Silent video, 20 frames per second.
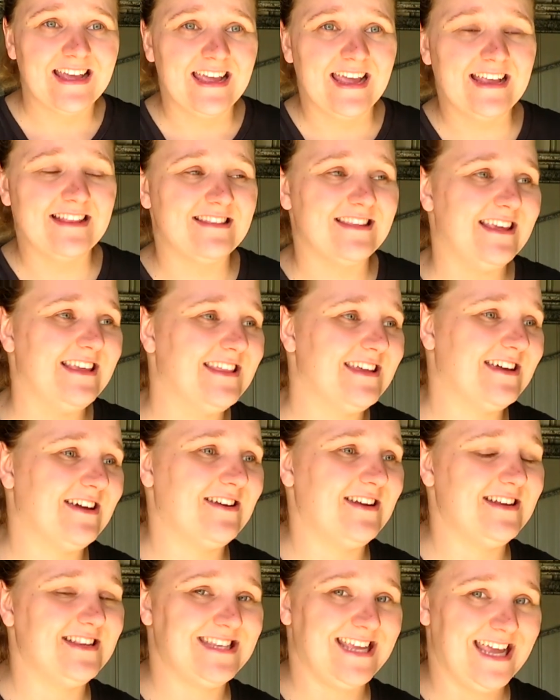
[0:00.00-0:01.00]
either
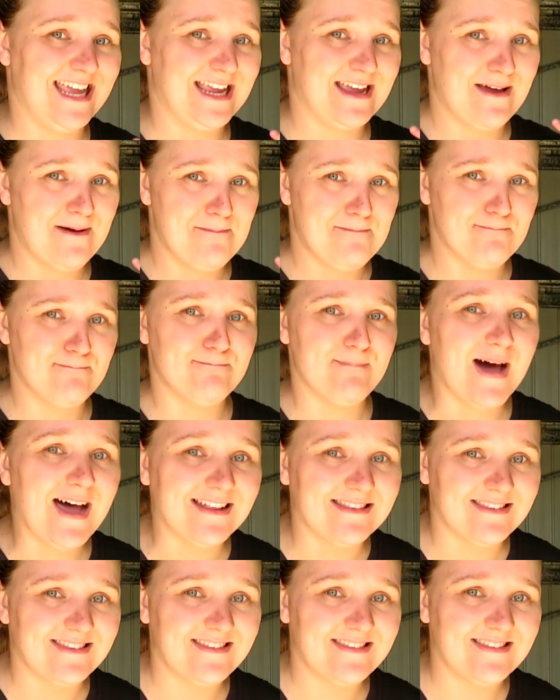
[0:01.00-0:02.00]
gonna take
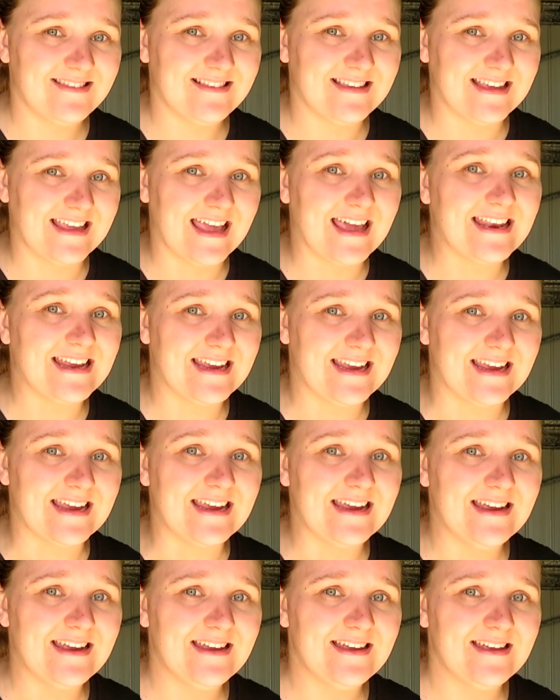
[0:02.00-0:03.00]
months to get
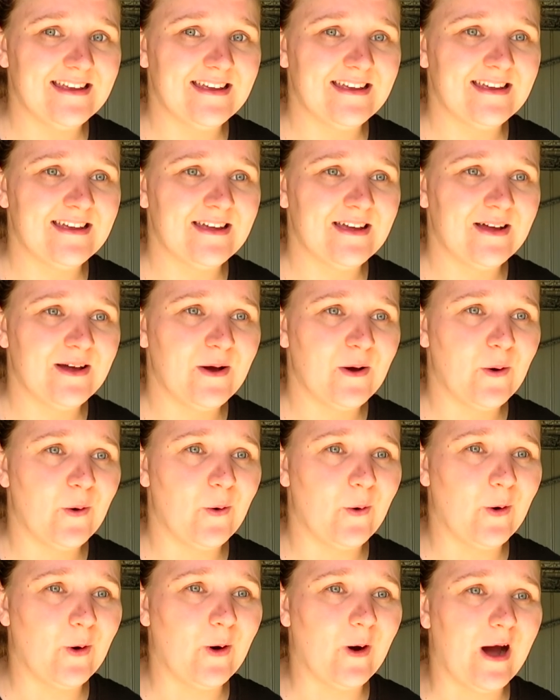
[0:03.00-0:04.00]
here,
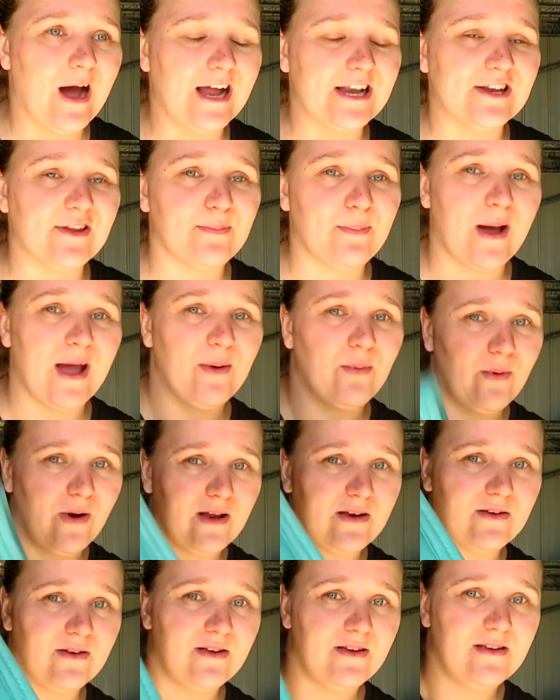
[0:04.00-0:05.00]
or I just buy
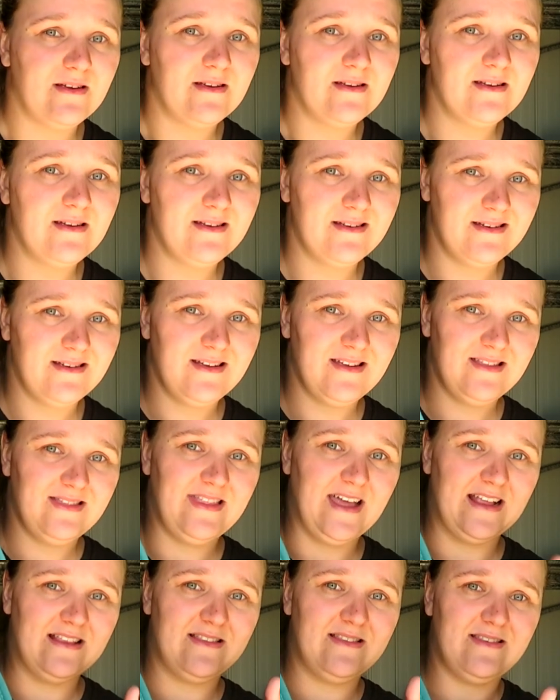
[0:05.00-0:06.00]
one
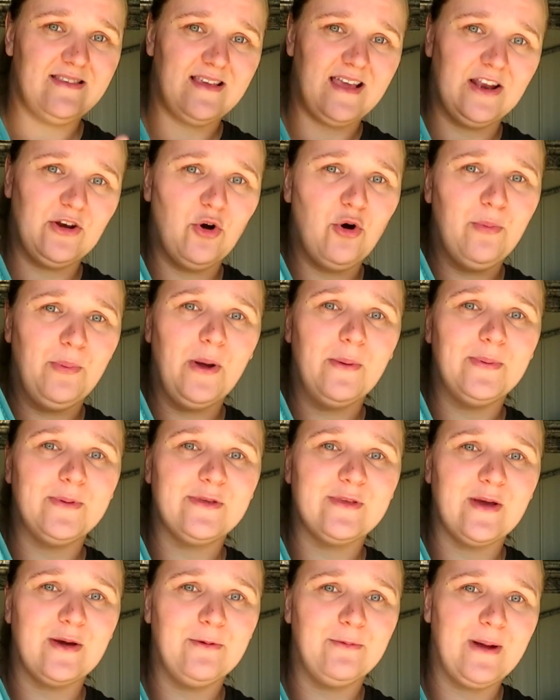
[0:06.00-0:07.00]
that's an
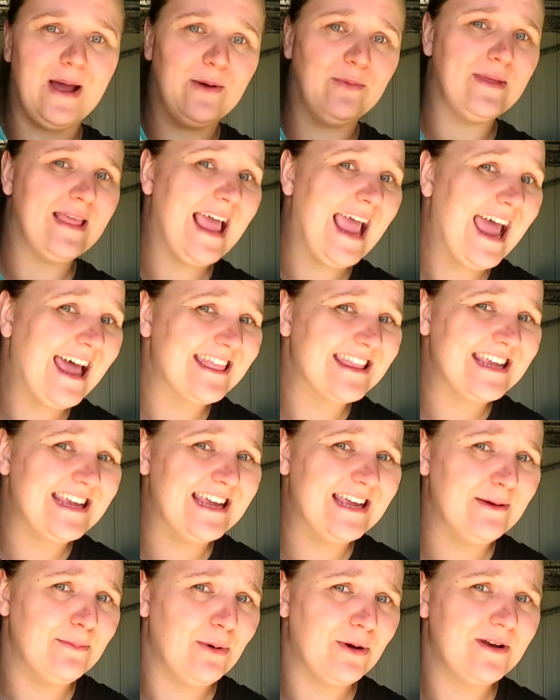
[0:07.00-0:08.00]
all-purpose saddle pad without the
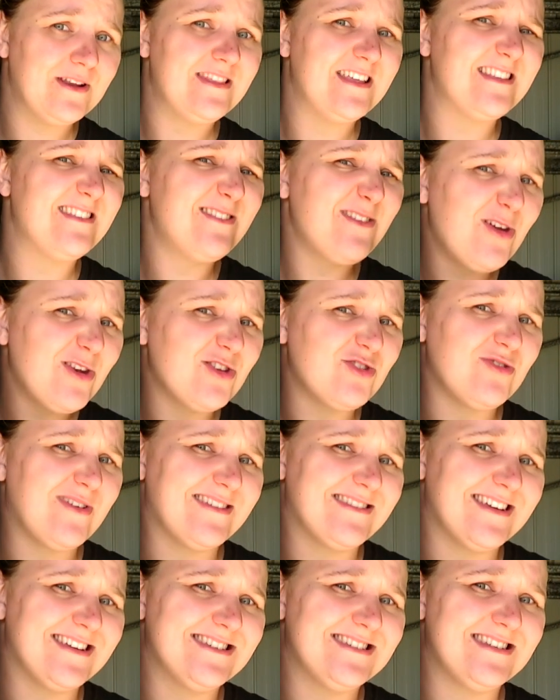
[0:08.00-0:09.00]
ear bonnet, that's not a
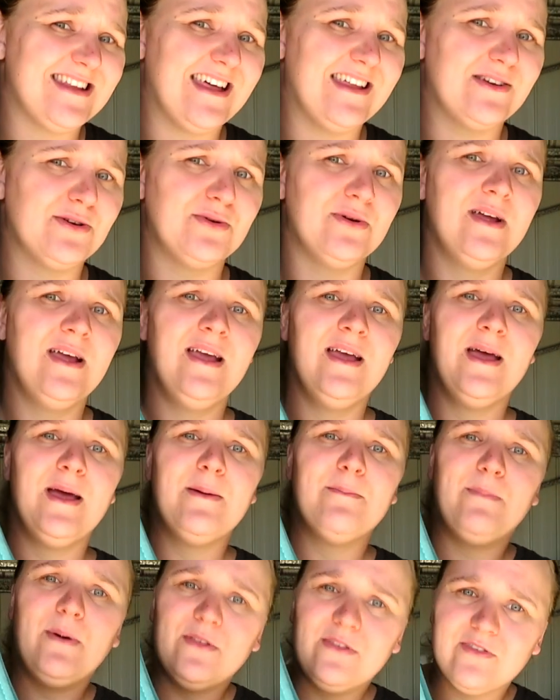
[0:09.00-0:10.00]
dressage saddle,
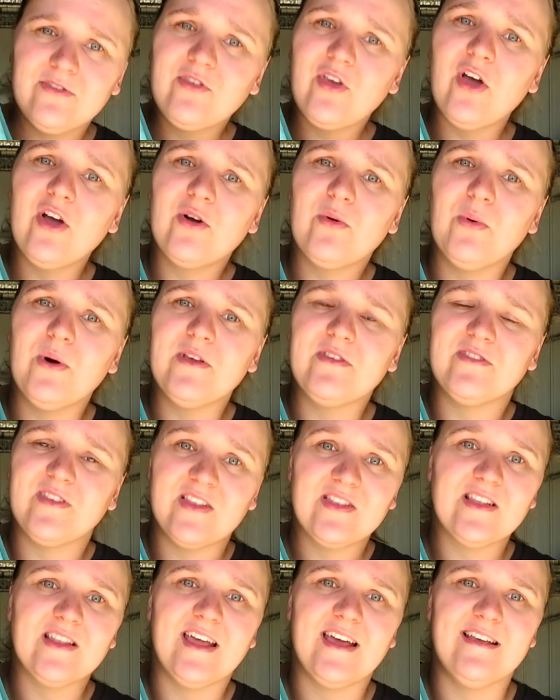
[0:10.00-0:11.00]
but it's turquoise
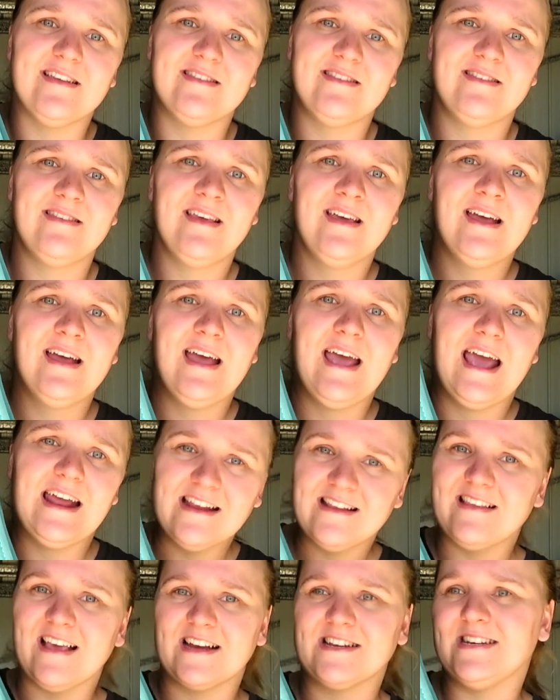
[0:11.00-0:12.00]
nonetheless,
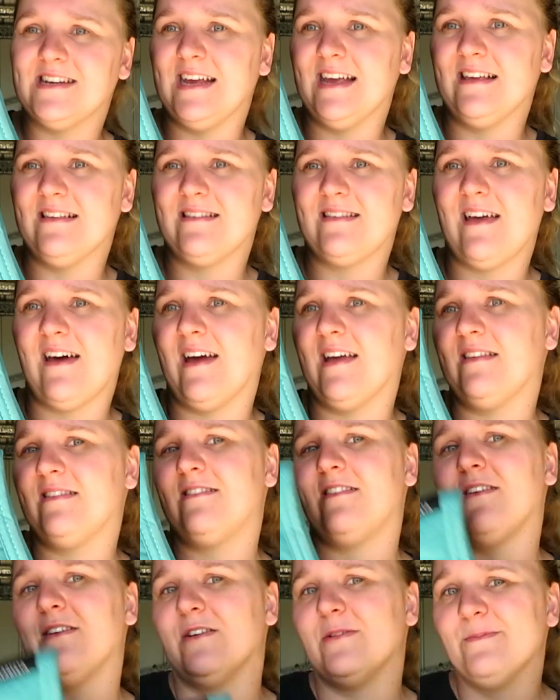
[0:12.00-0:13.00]
and it's actually his
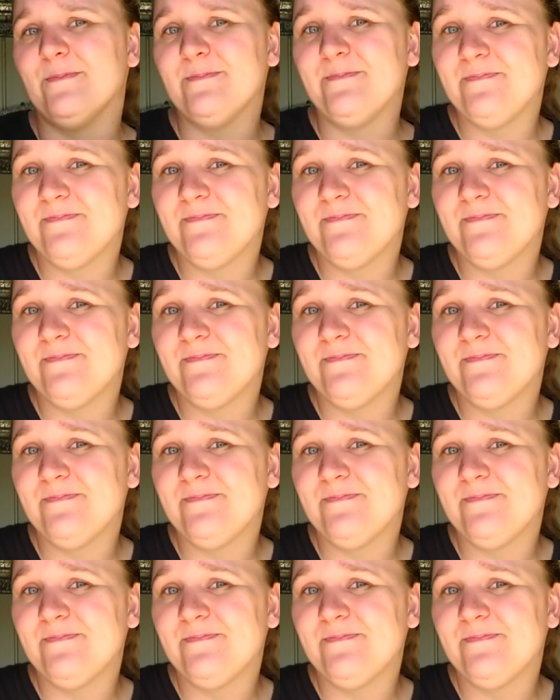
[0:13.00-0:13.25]
size, so